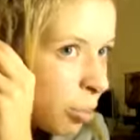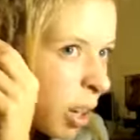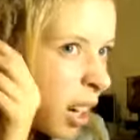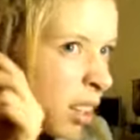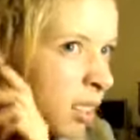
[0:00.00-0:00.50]

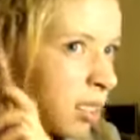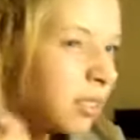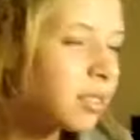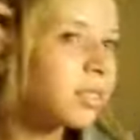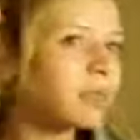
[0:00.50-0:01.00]
But
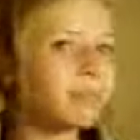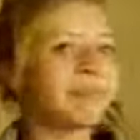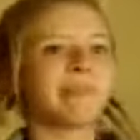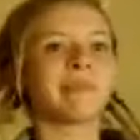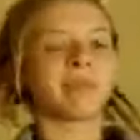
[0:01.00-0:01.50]

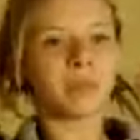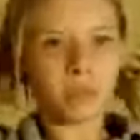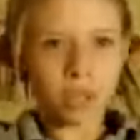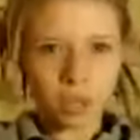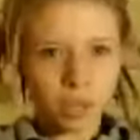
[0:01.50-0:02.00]

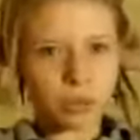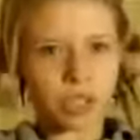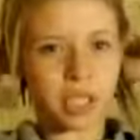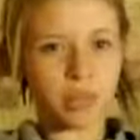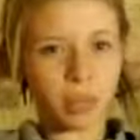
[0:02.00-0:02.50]
we'll
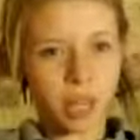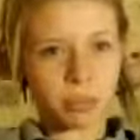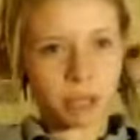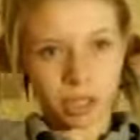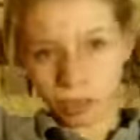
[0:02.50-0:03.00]
see what
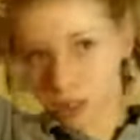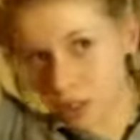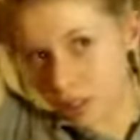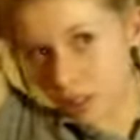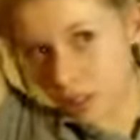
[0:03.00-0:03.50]
happens with
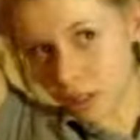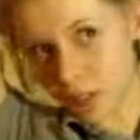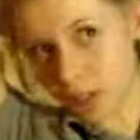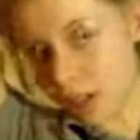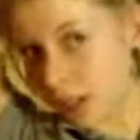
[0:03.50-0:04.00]
those.
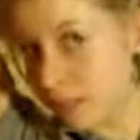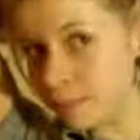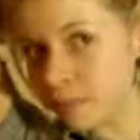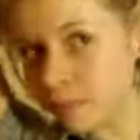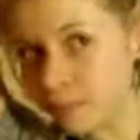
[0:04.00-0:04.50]

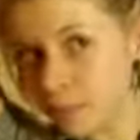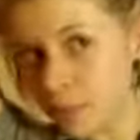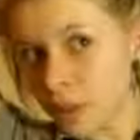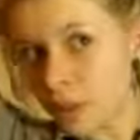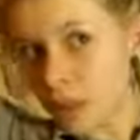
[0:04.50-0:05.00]

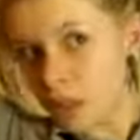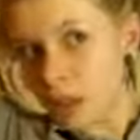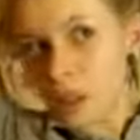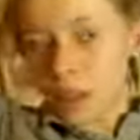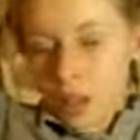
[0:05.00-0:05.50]

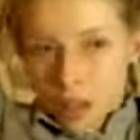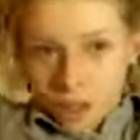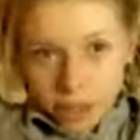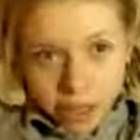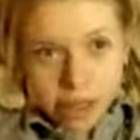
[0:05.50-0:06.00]

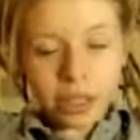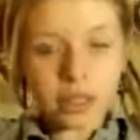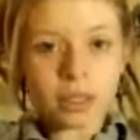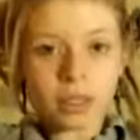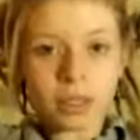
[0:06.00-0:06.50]
Yeah,
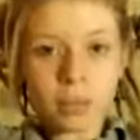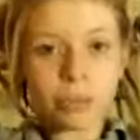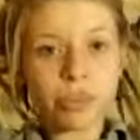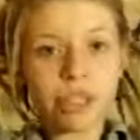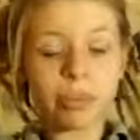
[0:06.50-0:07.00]
that's
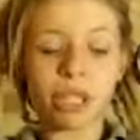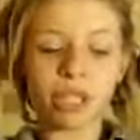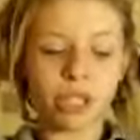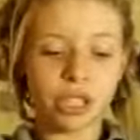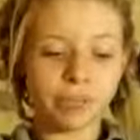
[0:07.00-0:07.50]
pretty
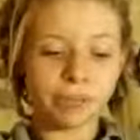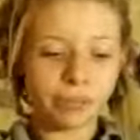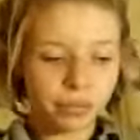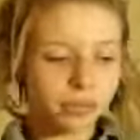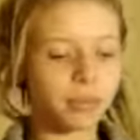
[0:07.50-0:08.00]
much it.
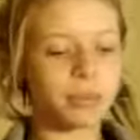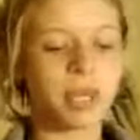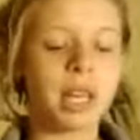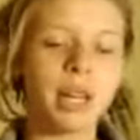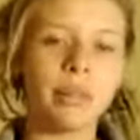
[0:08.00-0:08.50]

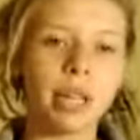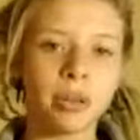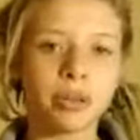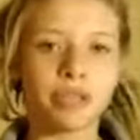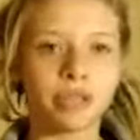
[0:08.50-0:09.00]
But yeah, let me
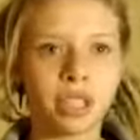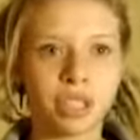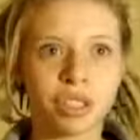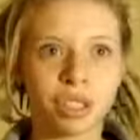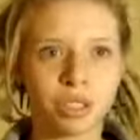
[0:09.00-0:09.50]
know on the
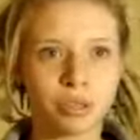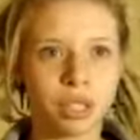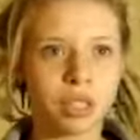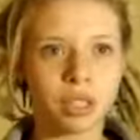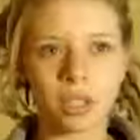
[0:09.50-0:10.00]
fringe
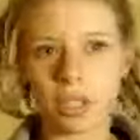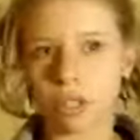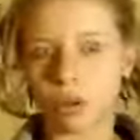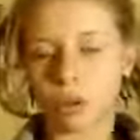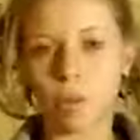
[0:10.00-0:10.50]
situation,
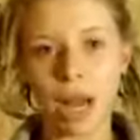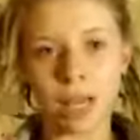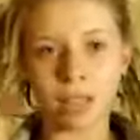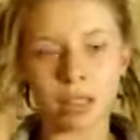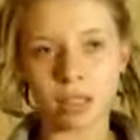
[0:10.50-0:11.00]
or
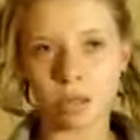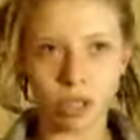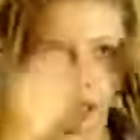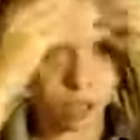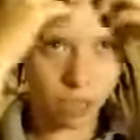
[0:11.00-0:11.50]
bangs,
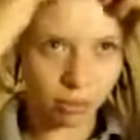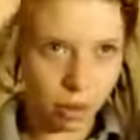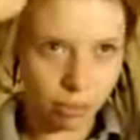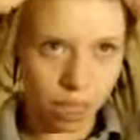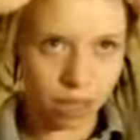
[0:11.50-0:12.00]
whether I should keep
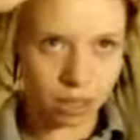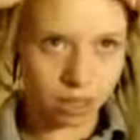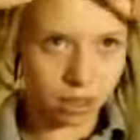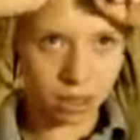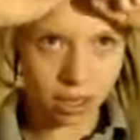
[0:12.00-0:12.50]
my bangs,
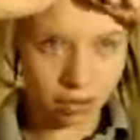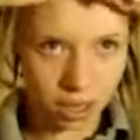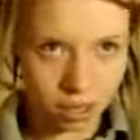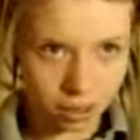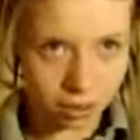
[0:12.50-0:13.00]
because they're
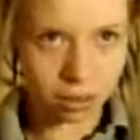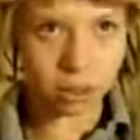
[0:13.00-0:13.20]
really long.